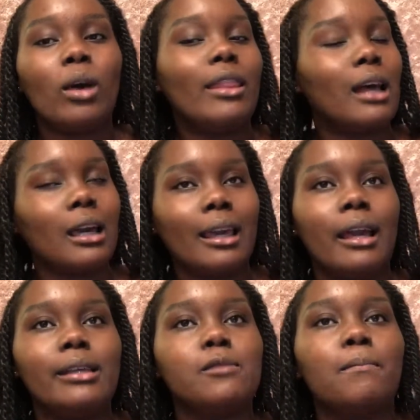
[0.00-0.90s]
In that
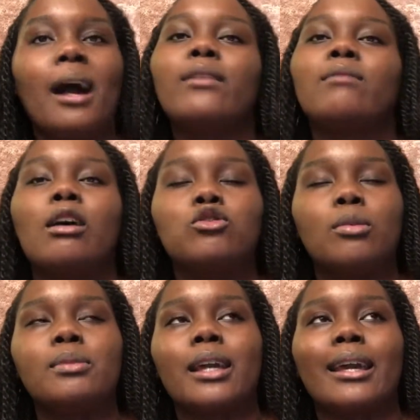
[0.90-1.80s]
case, buy the
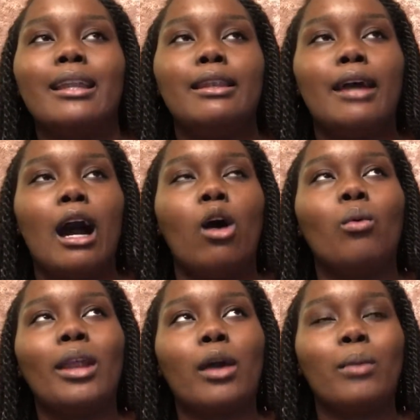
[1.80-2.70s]
round-trip ticket. Now,
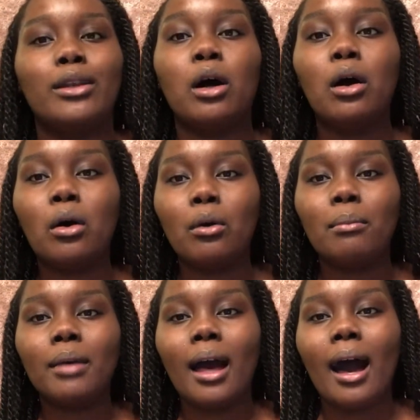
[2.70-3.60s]
when I went
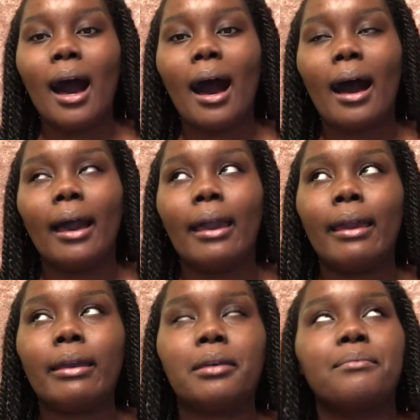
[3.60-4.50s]
home,
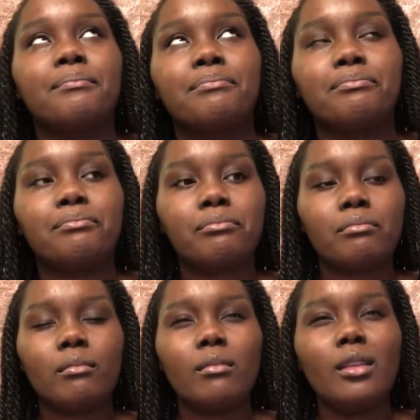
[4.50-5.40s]
my
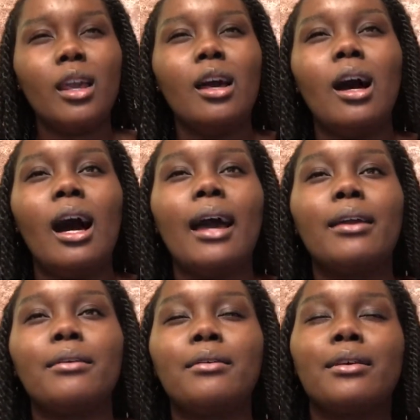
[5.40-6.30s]

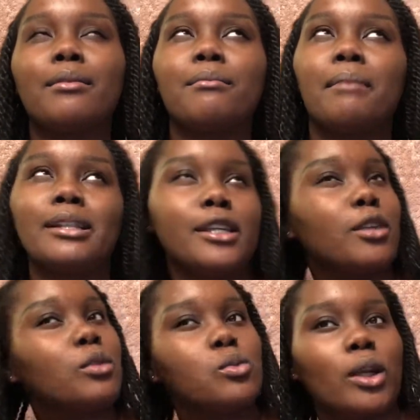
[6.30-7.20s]

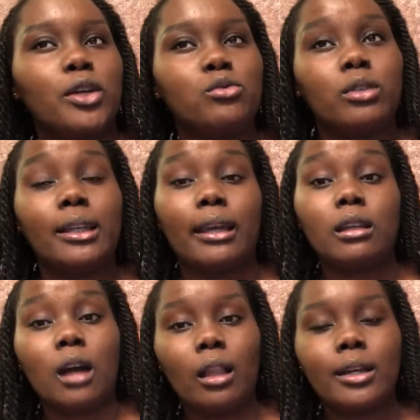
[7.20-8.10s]
ticket was
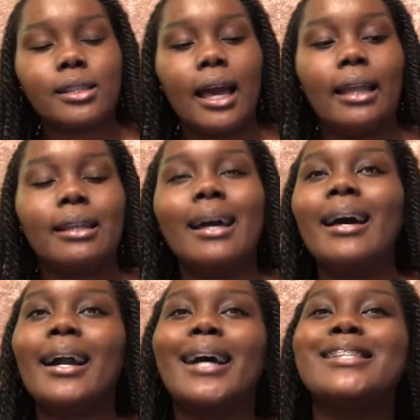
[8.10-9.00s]
$180. And
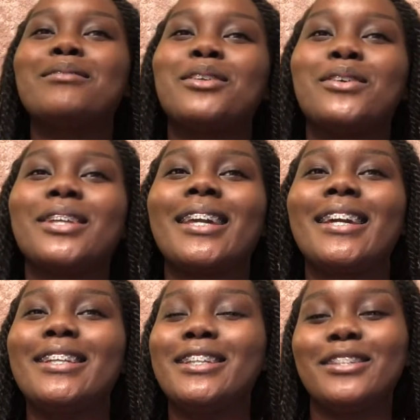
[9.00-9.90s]
guys, I'm quoting
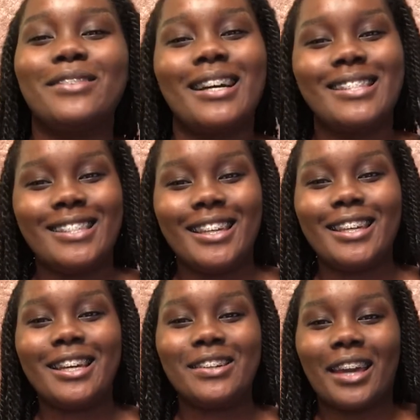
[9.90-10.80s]
in
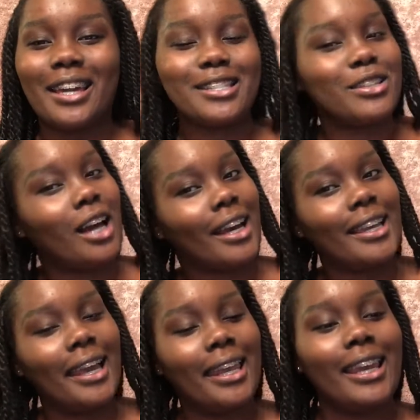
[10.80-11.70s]
USD, okay, so not
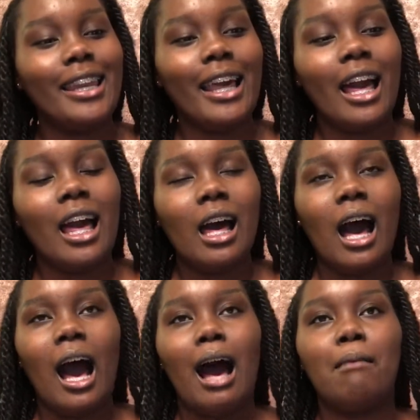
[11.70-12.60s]
Canadian.
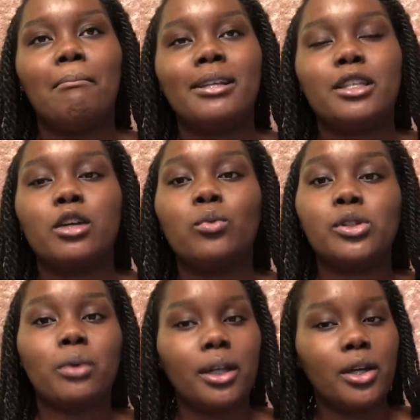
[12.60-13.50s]
My ticket
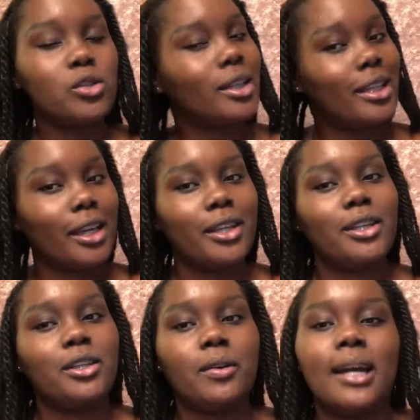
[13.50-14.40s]
was
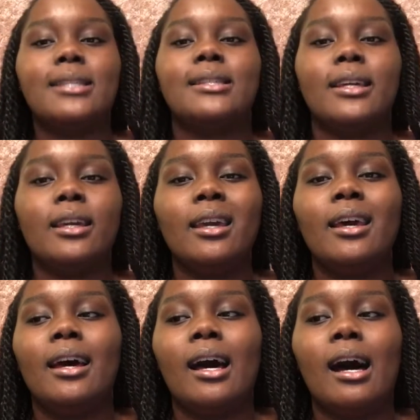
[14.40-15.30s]
$180 USD,
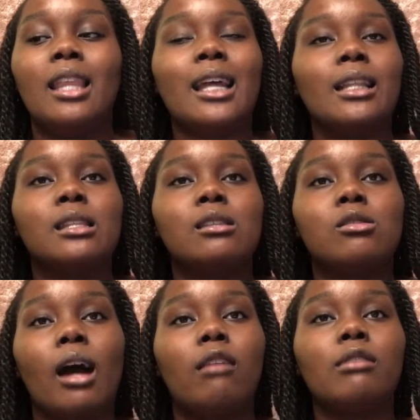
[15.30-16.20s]
and that's
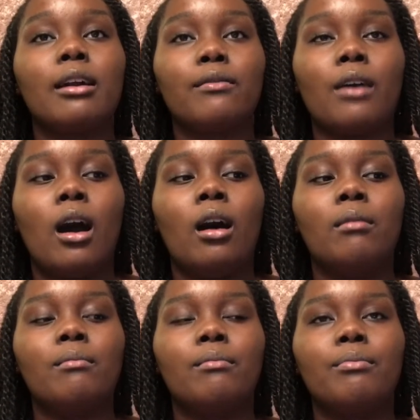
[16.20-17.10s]
traveling
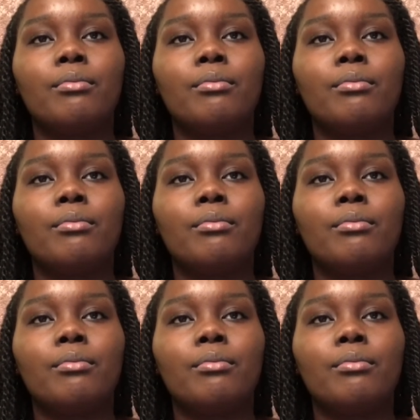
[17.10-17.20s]
from